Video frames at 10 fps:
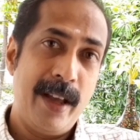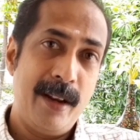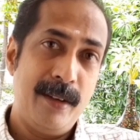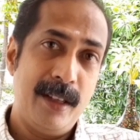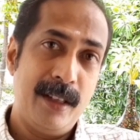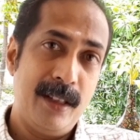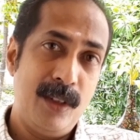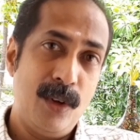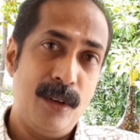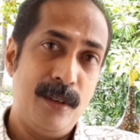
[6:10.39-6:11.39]
and the
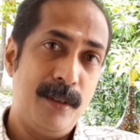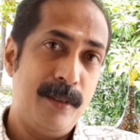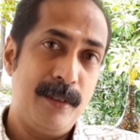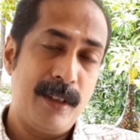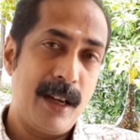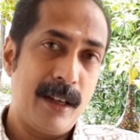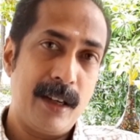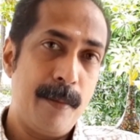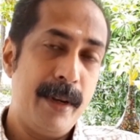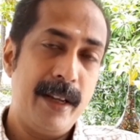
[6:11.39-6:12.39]

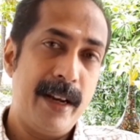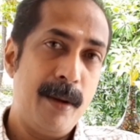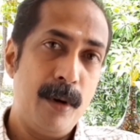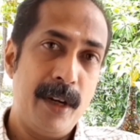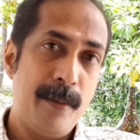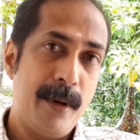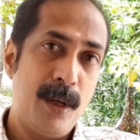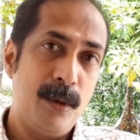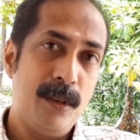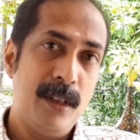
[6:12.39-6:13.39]
company can able to repay
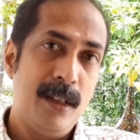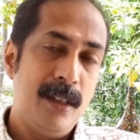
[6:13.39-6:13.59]
loan,